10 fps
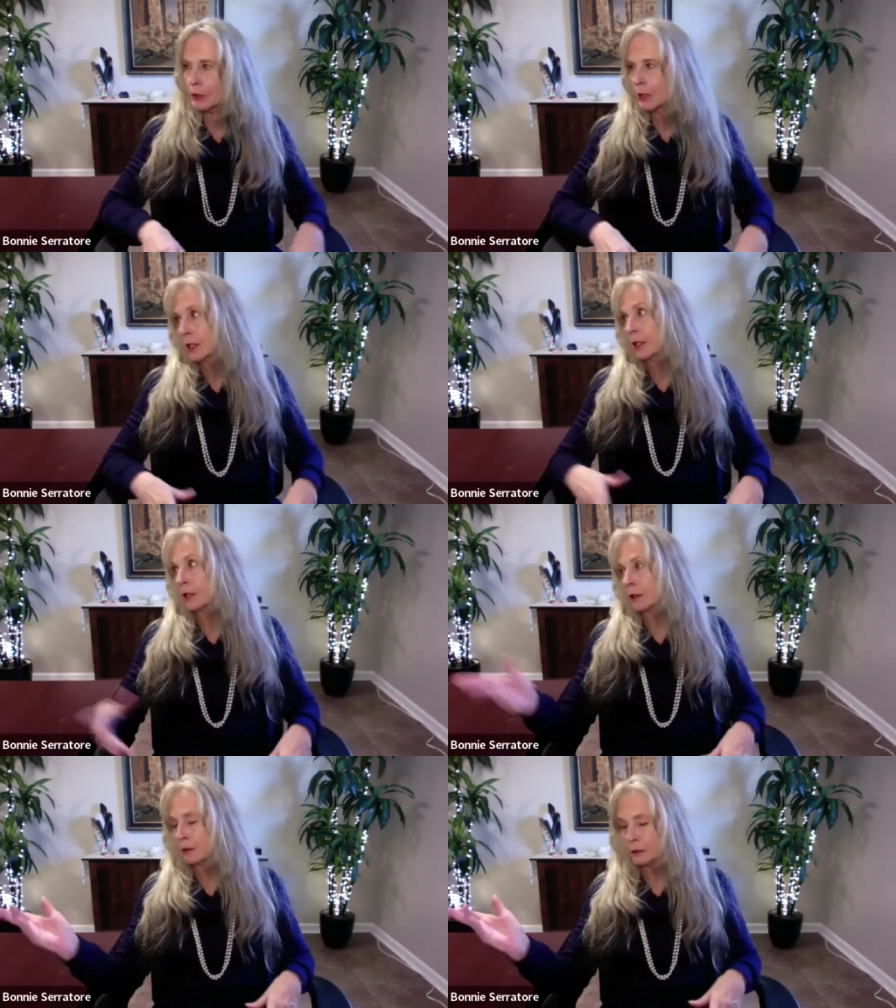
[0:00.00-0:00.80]
You
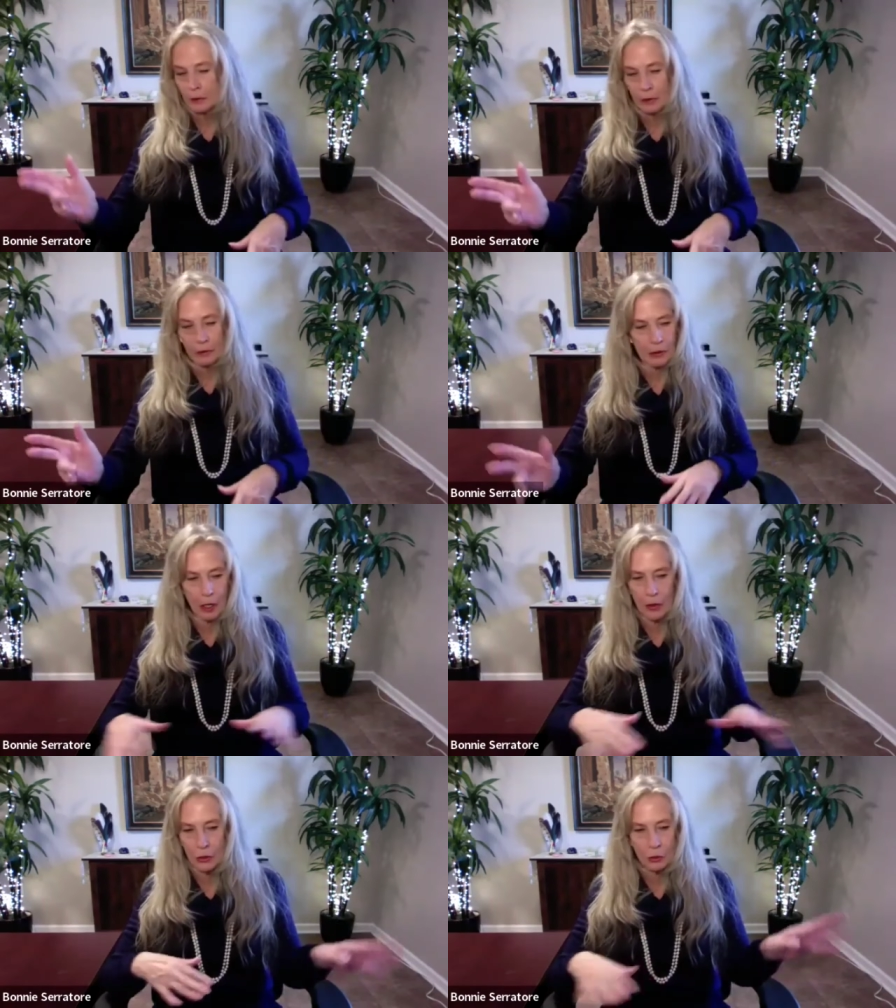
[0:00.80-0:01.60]
know,
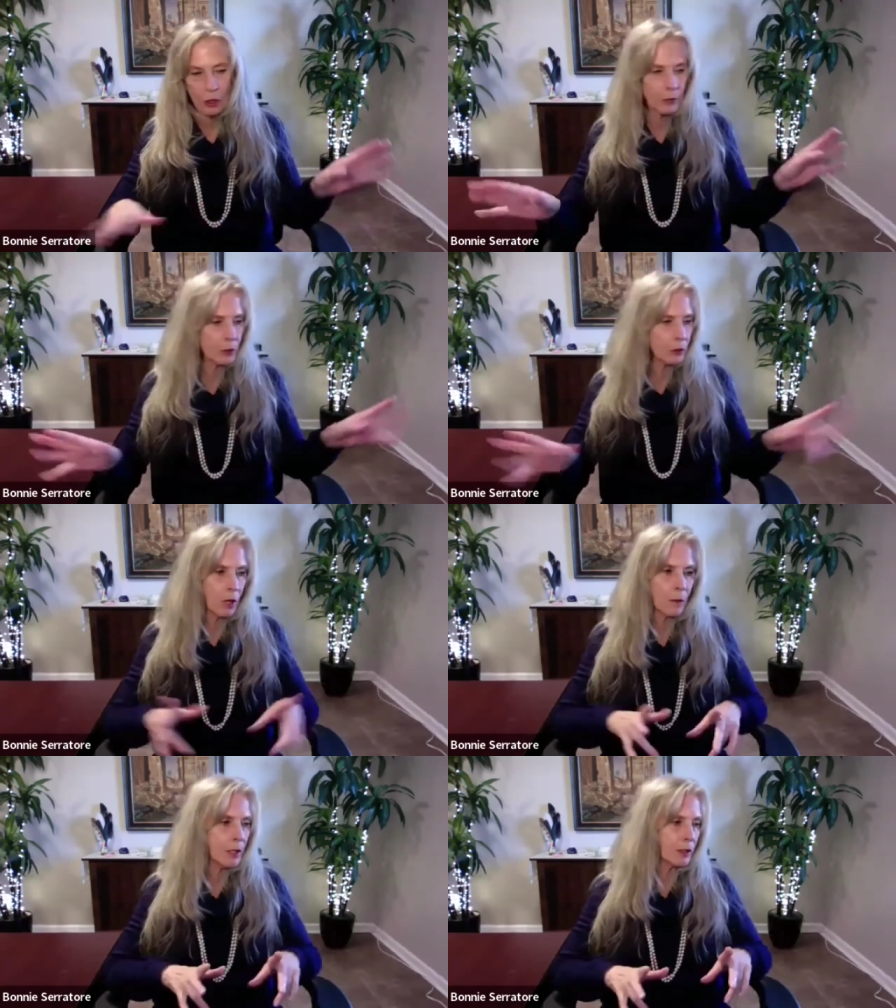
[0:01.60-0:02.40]
there's always trauma,
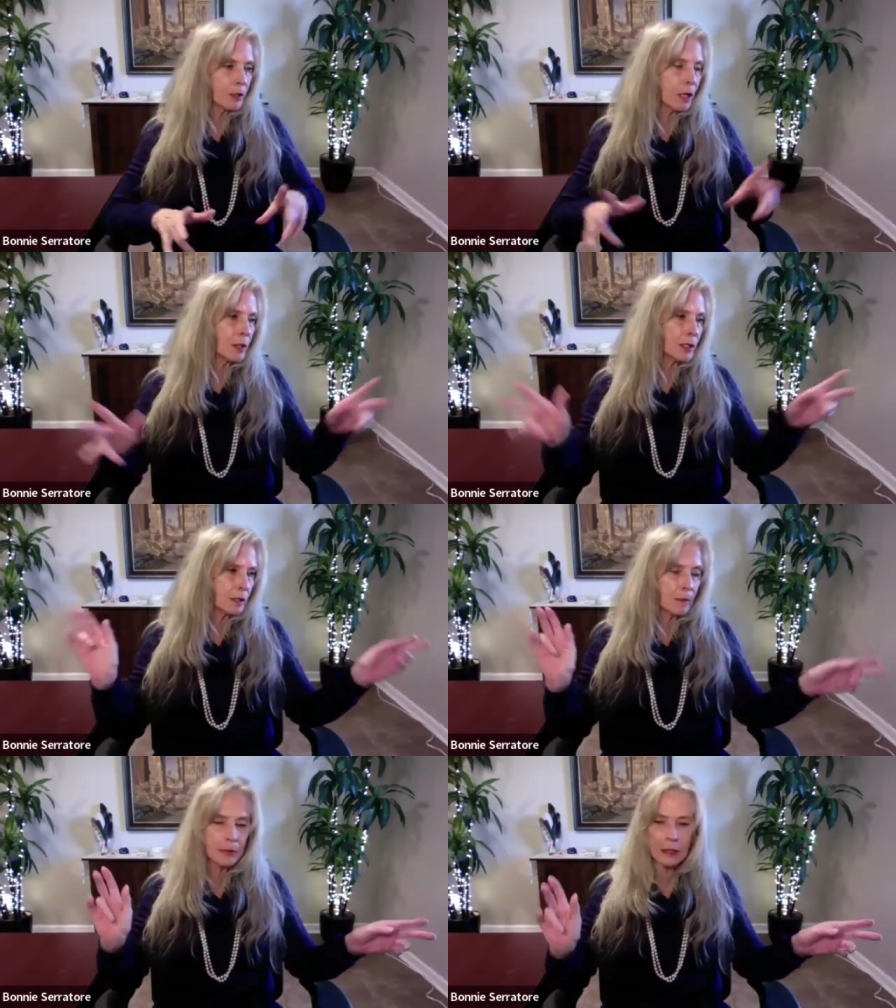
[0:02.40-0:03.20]
drama. There's
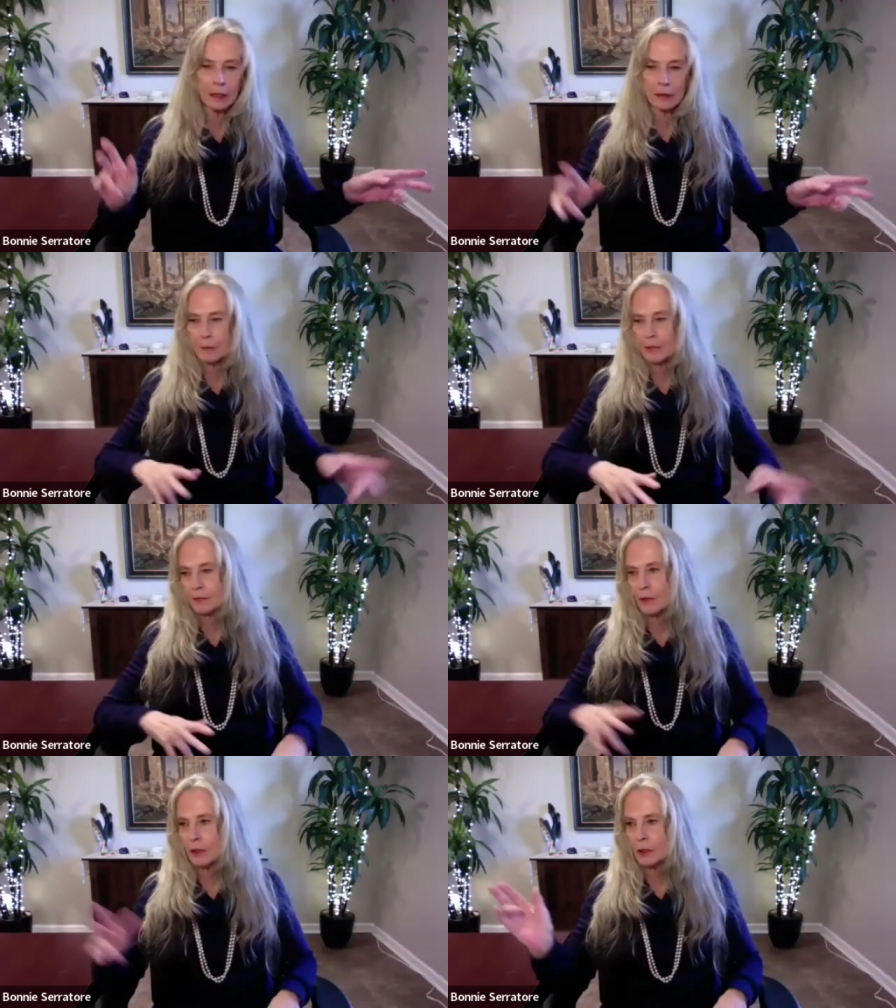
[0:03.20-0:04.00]
always something
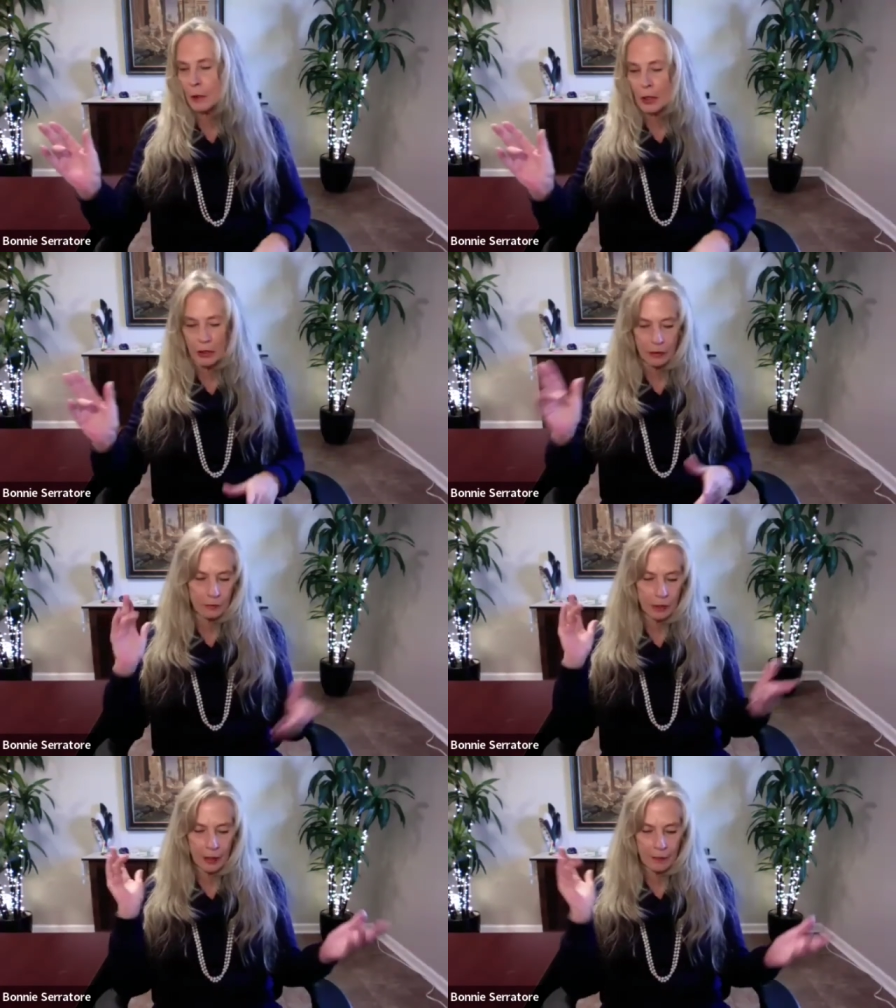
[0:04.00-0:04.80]
falling
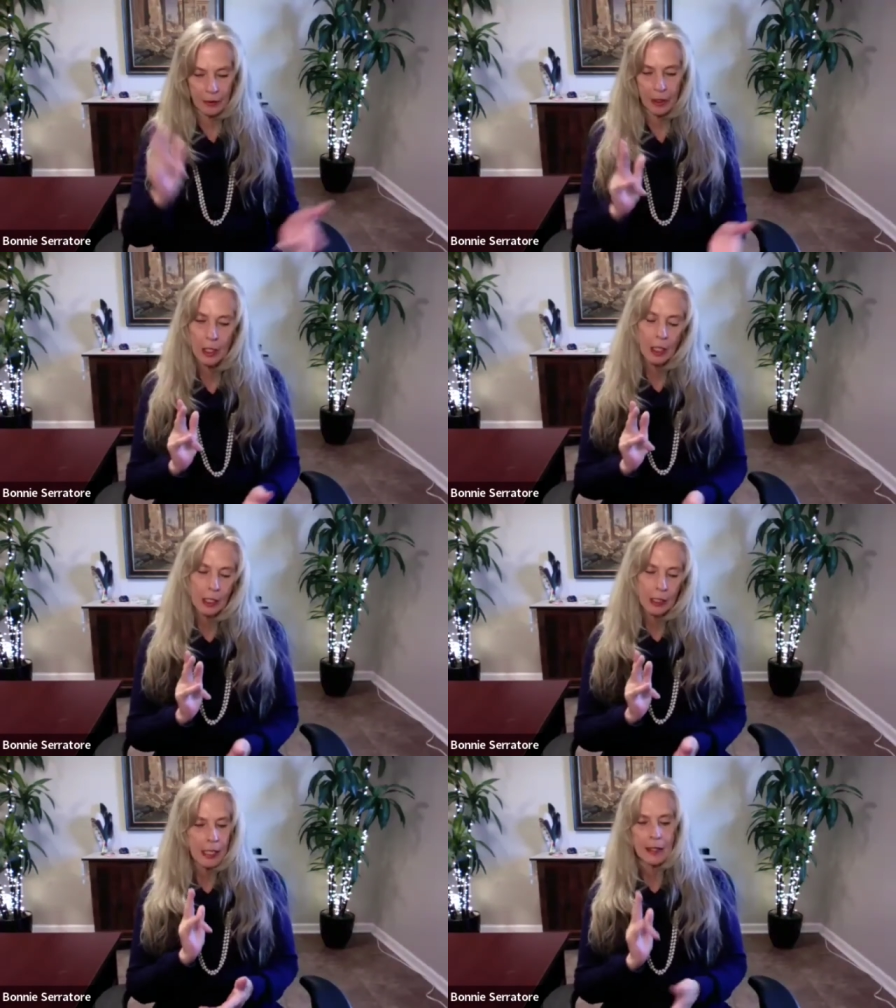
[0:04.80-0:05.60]
apart, whatever.
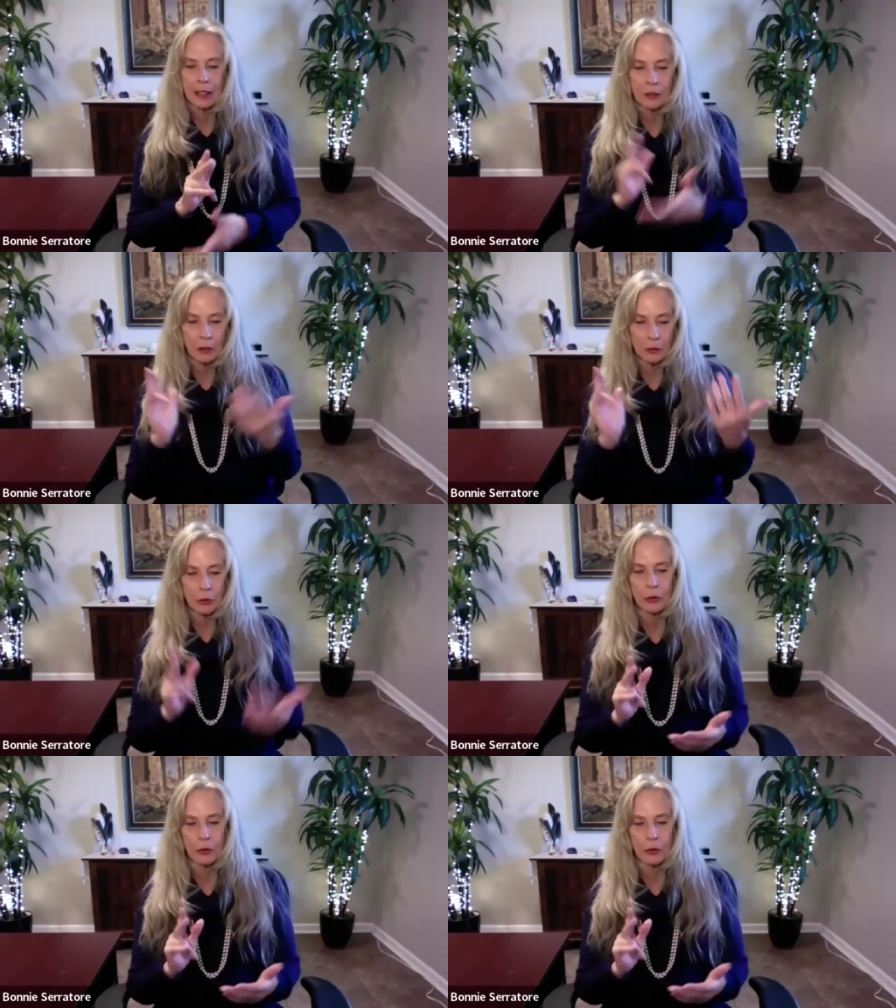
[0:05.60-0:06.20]
Yeah, that's